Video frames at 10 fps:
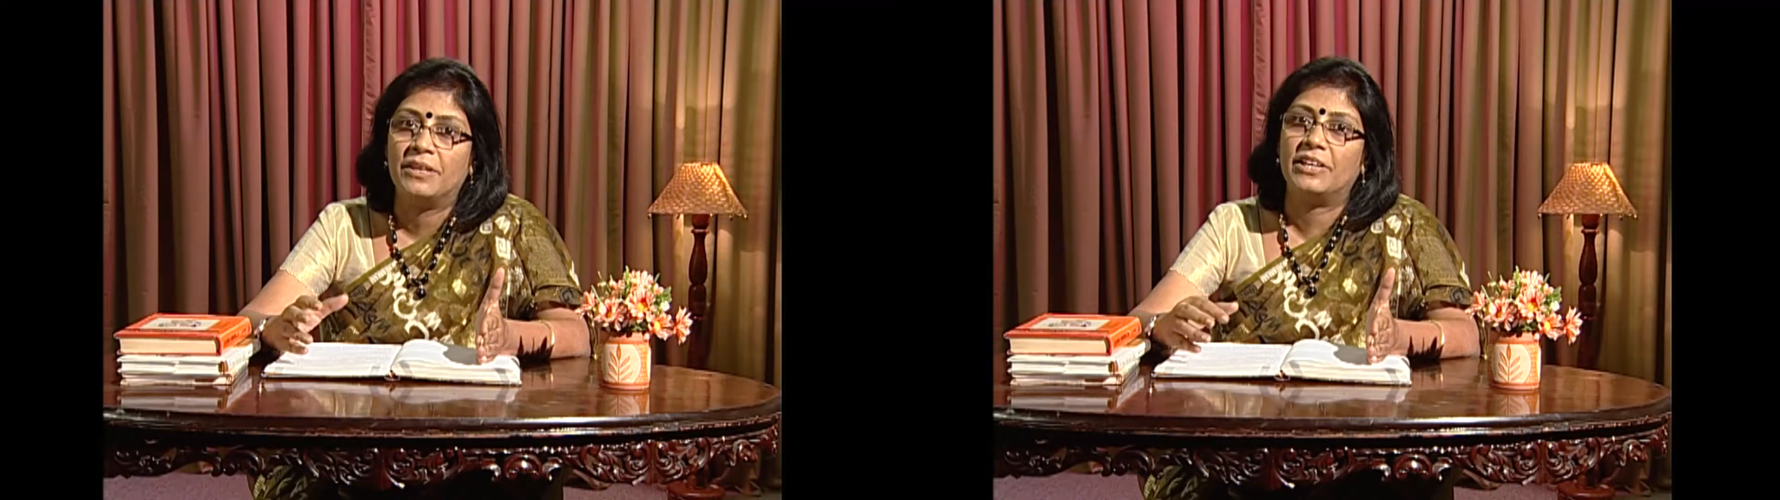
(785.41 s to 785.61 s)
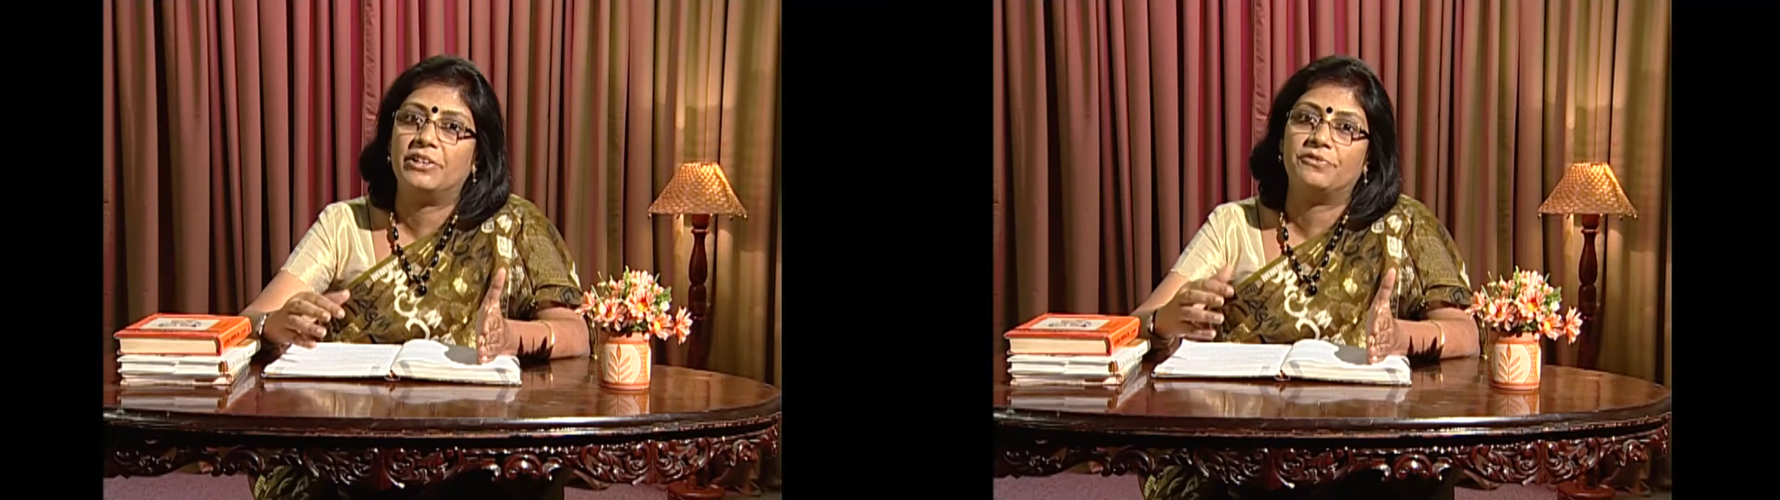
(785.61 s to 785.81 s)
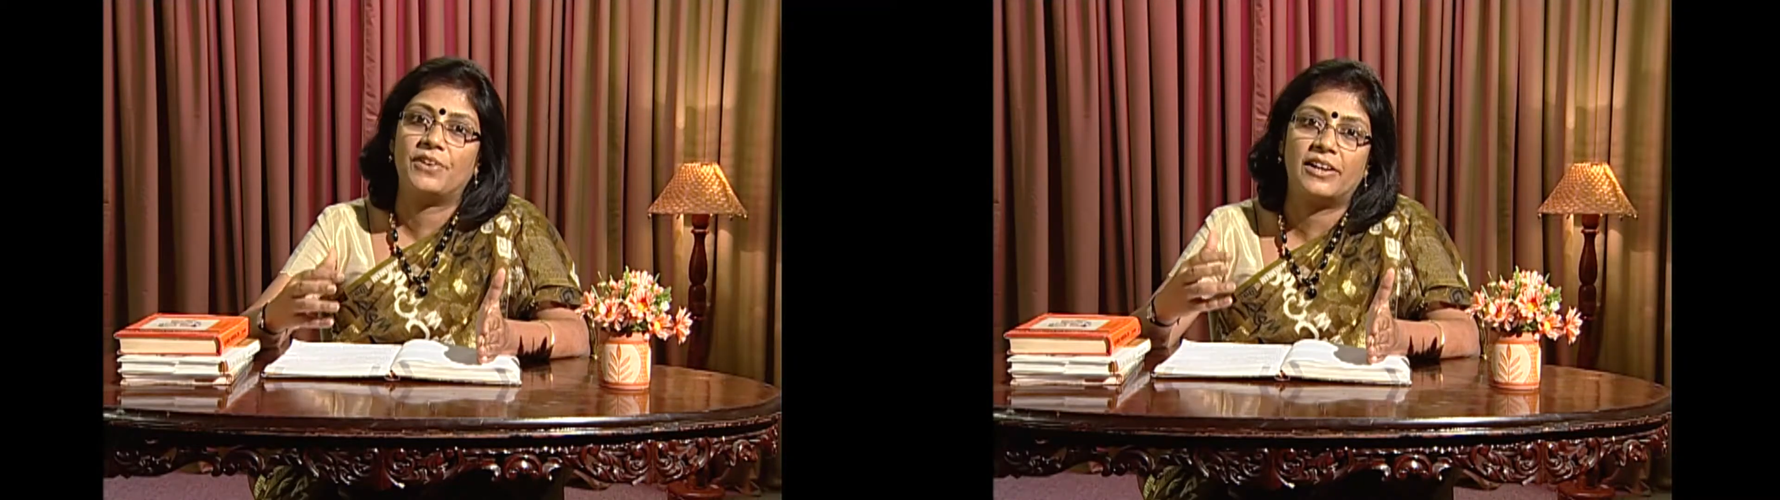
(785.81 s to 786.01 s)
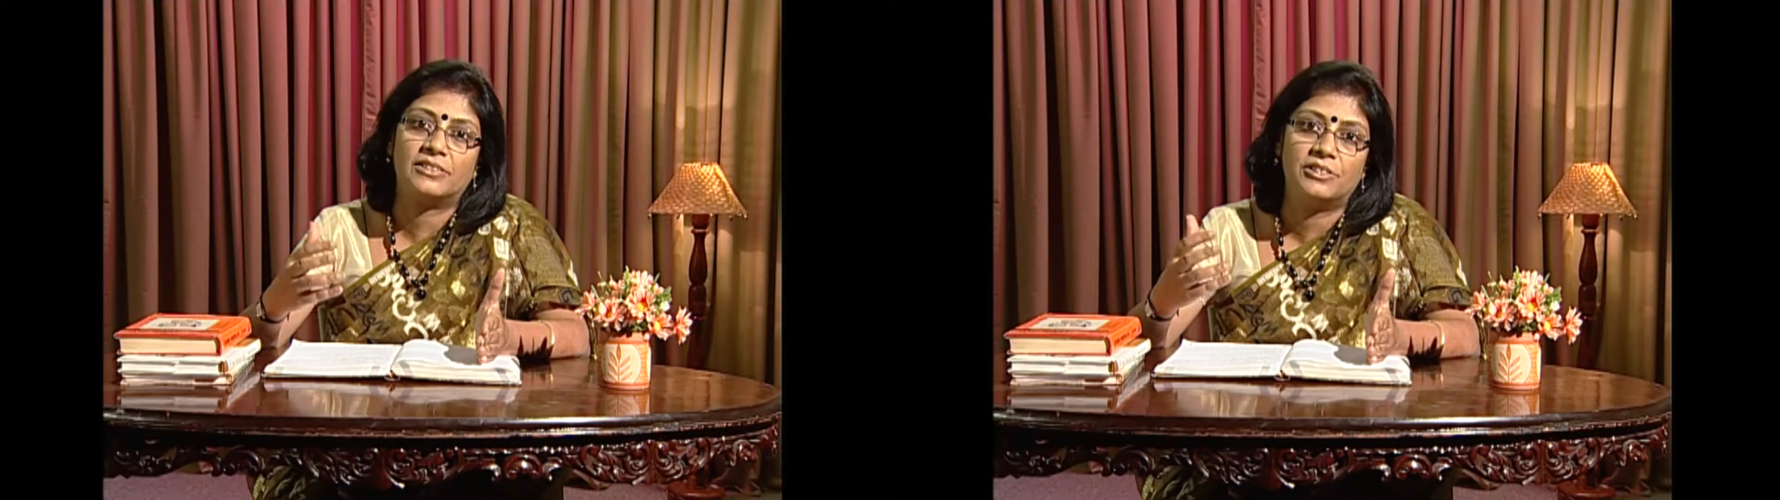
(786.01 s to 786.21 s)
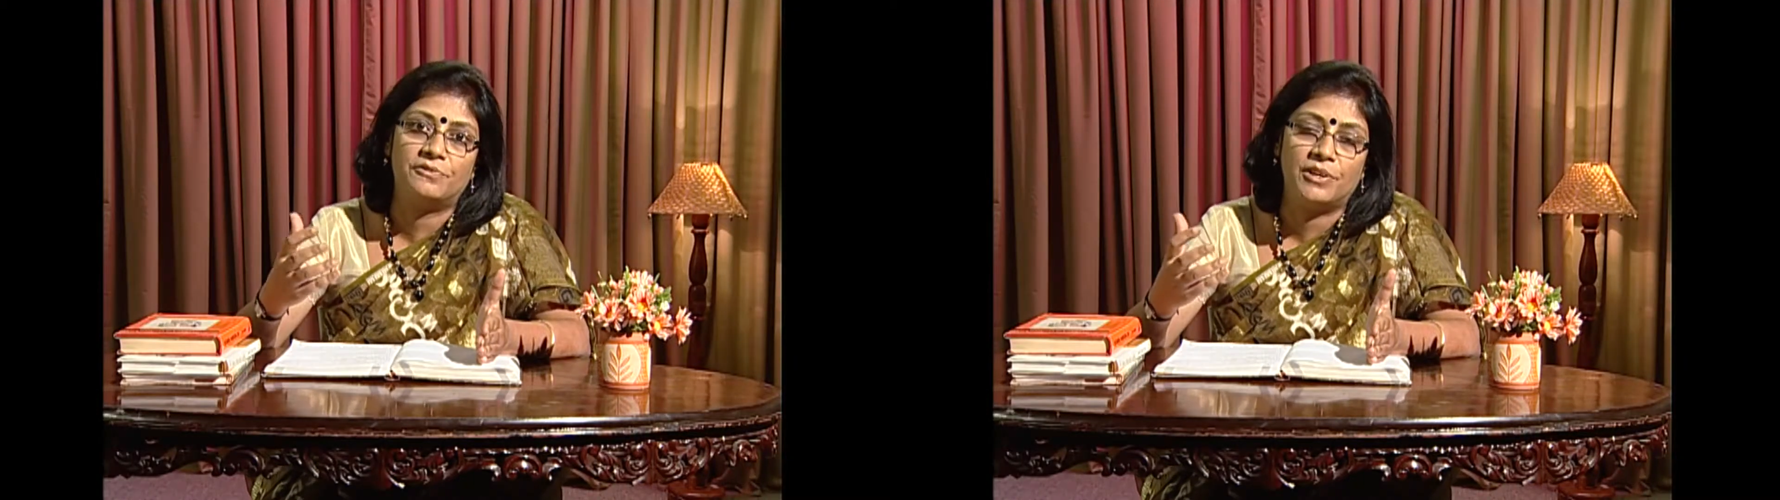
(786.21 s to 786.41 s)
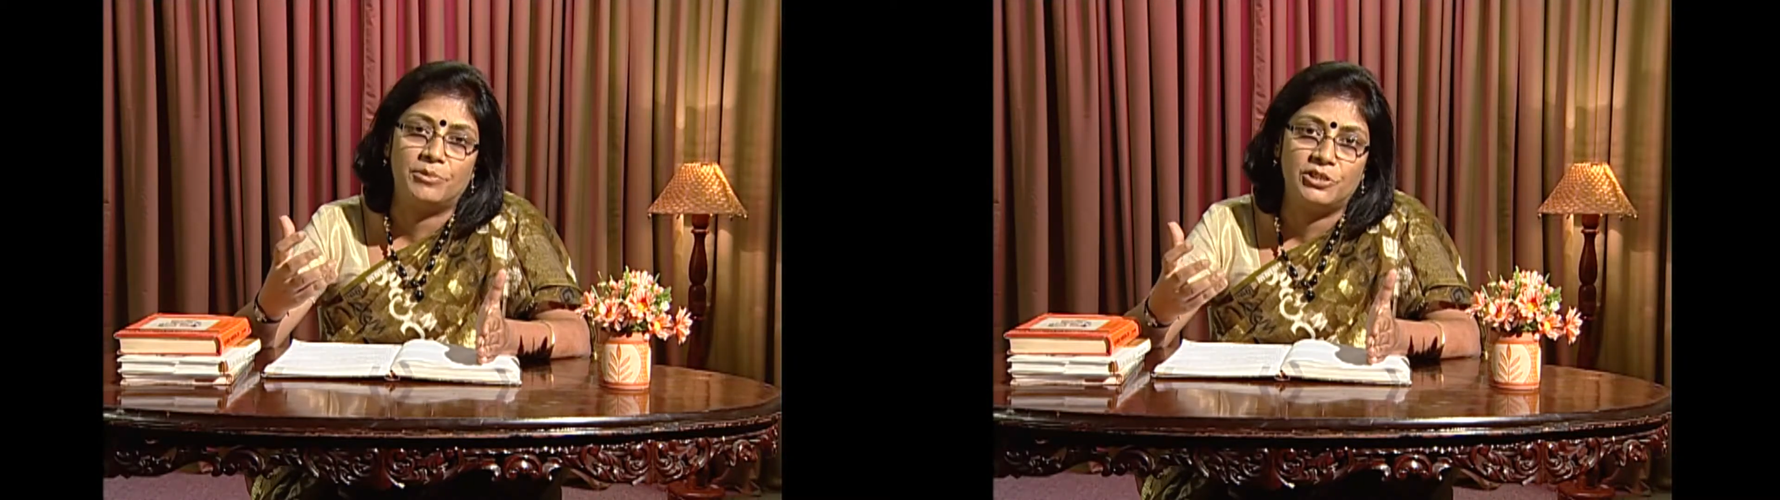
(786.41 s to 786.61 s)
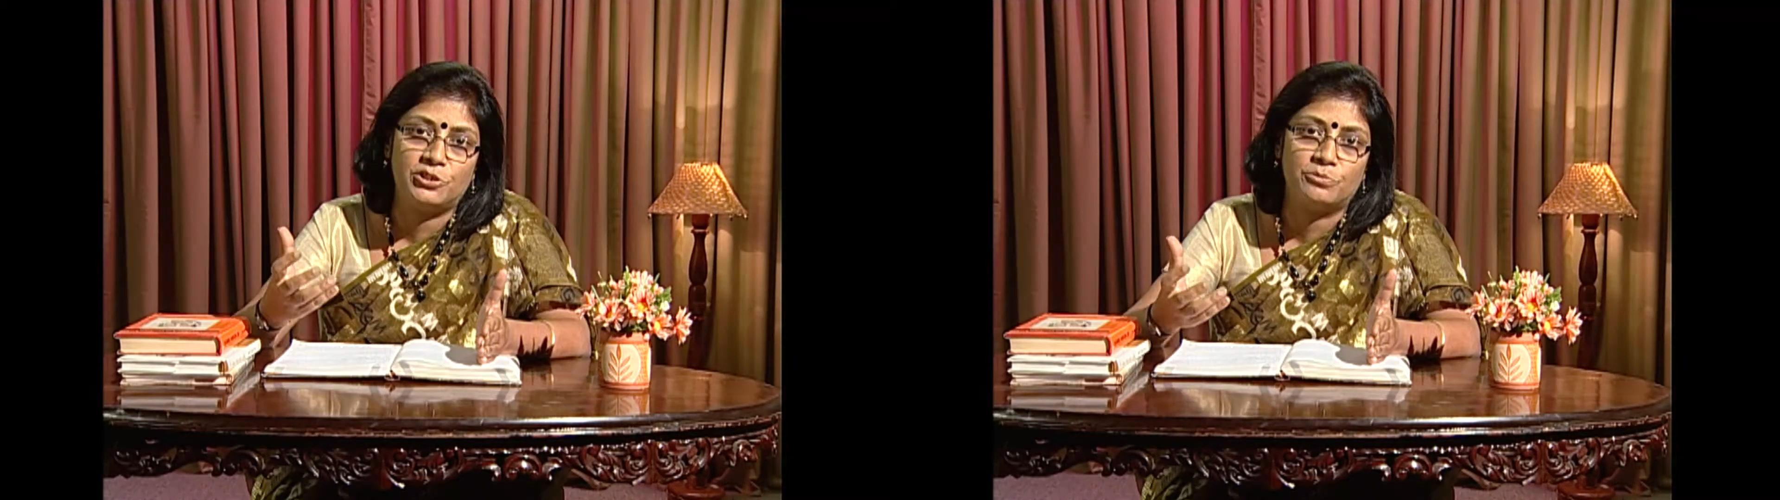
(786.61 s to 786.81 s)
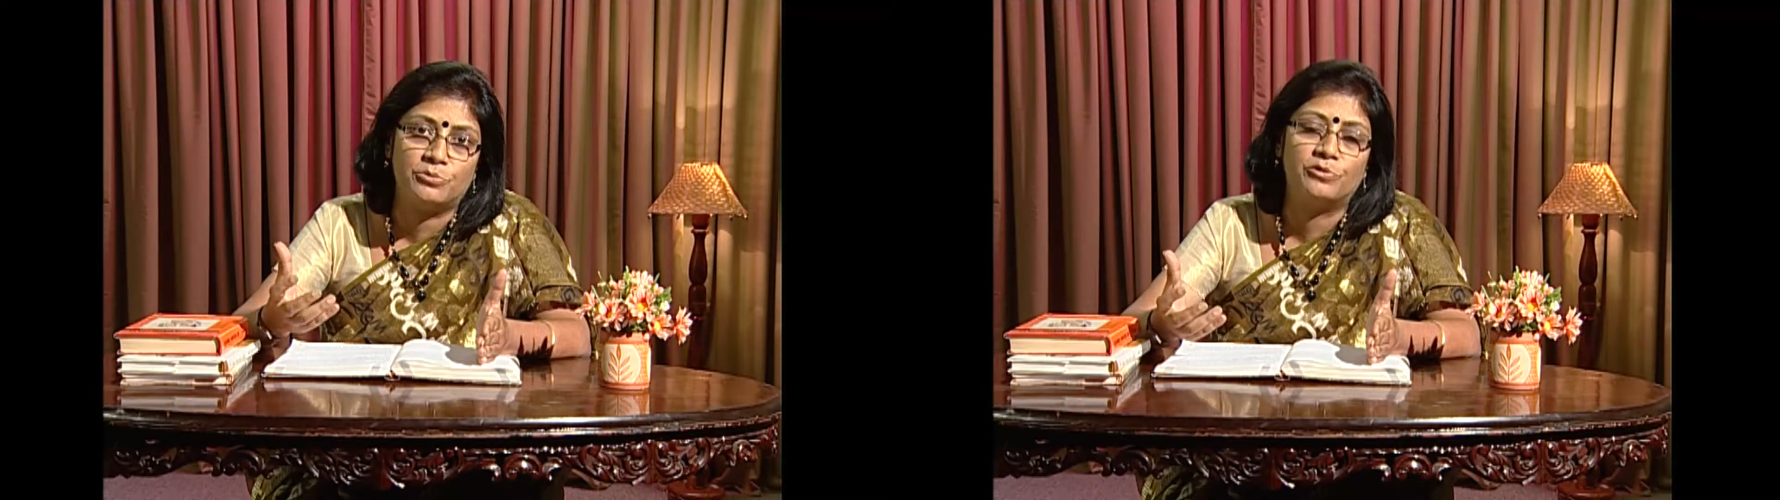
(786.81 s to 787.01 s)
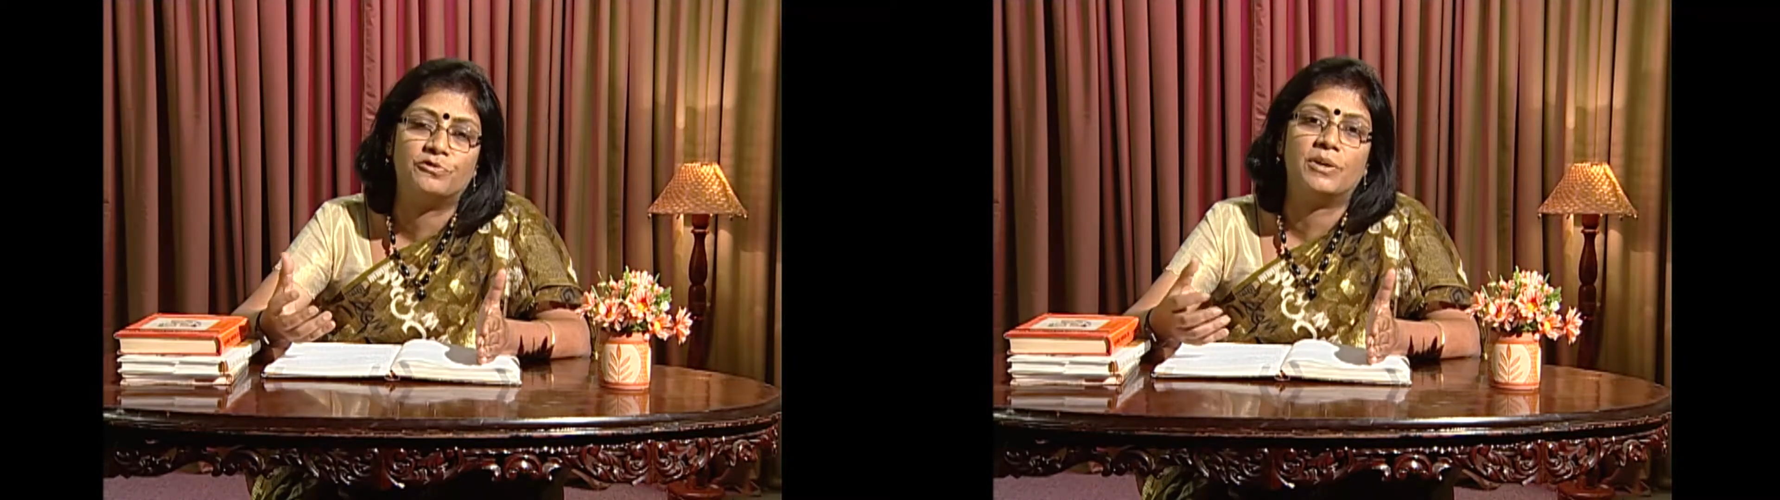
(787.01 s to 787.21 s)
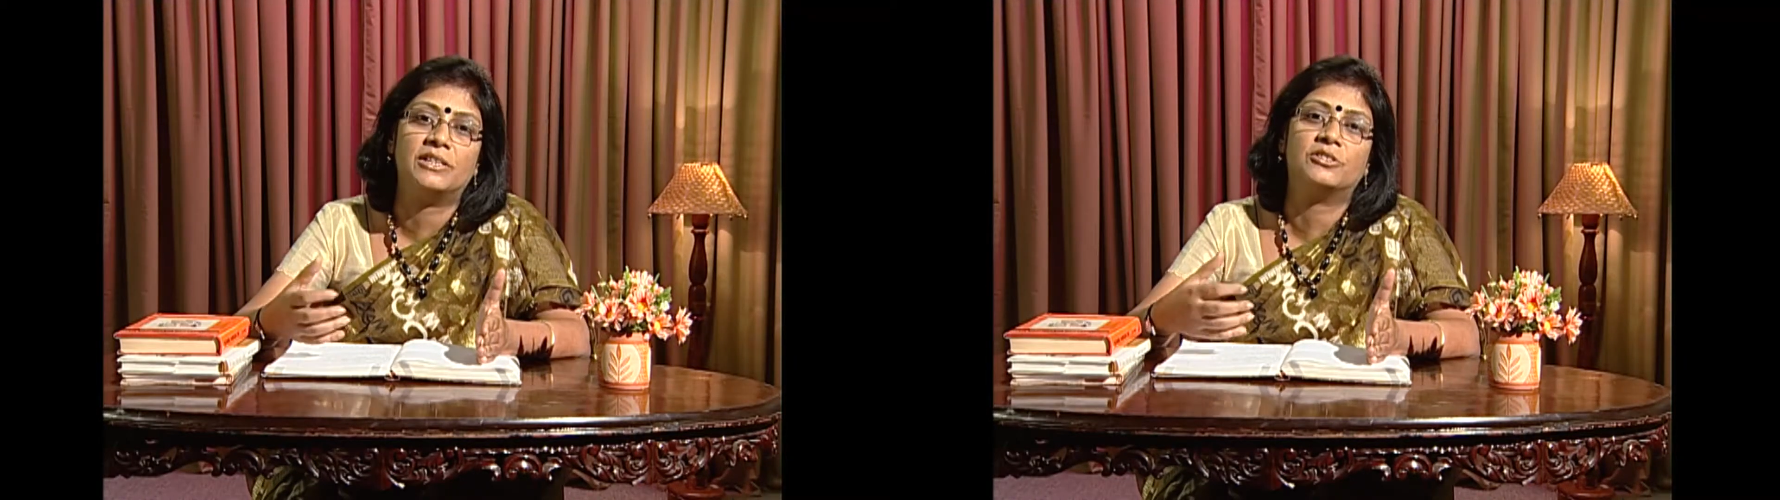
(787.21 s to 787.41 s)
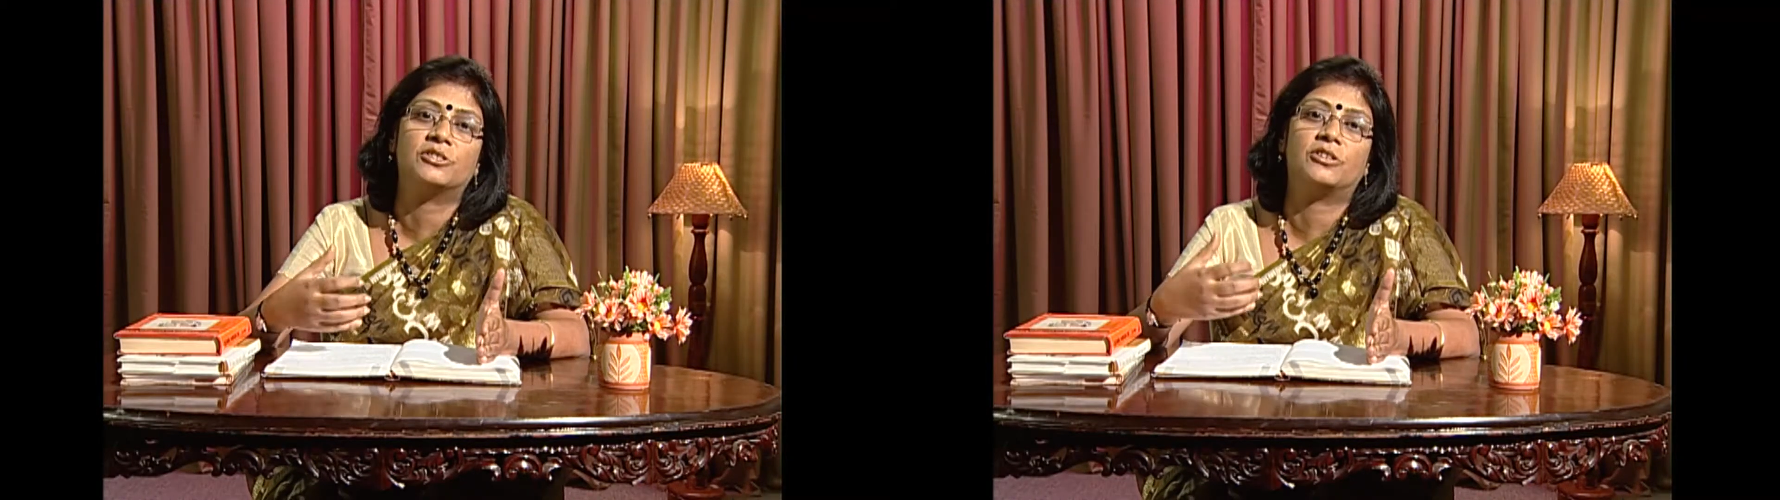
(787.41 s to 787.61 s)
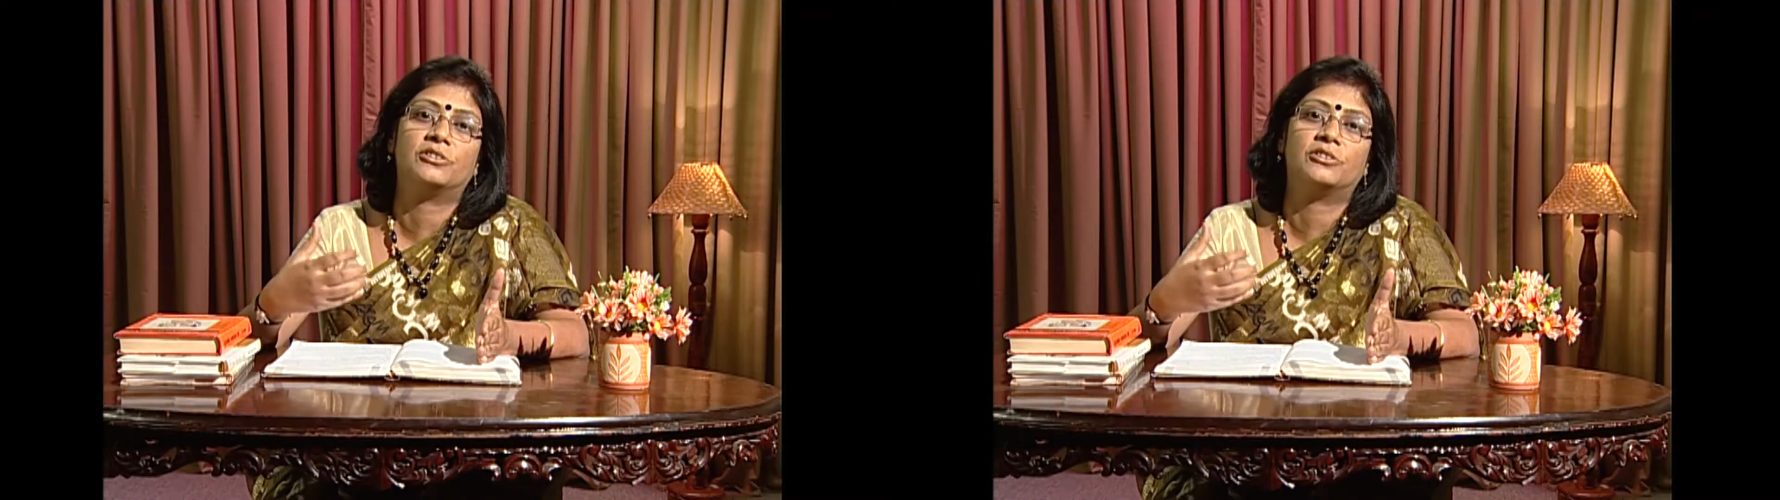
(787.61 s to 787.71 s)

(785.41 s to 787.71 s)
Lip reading: In fact, the feminist movements or